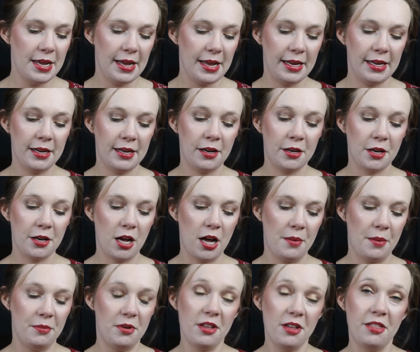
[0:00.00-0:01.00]

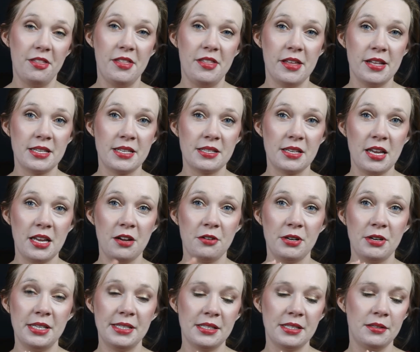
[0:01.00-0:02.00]
and this here
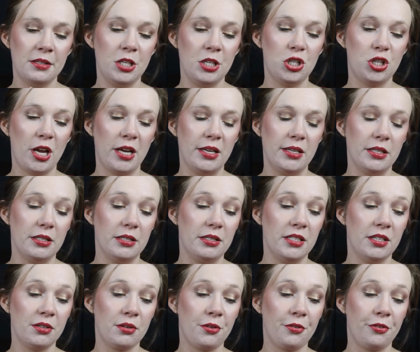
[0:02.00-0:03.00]
is in the shade
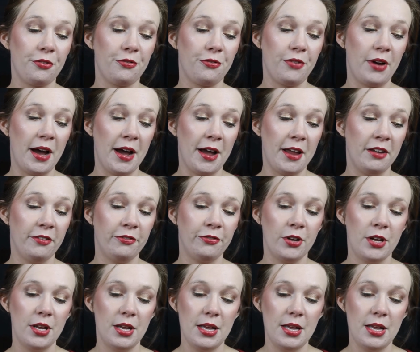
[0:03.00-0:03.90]
05,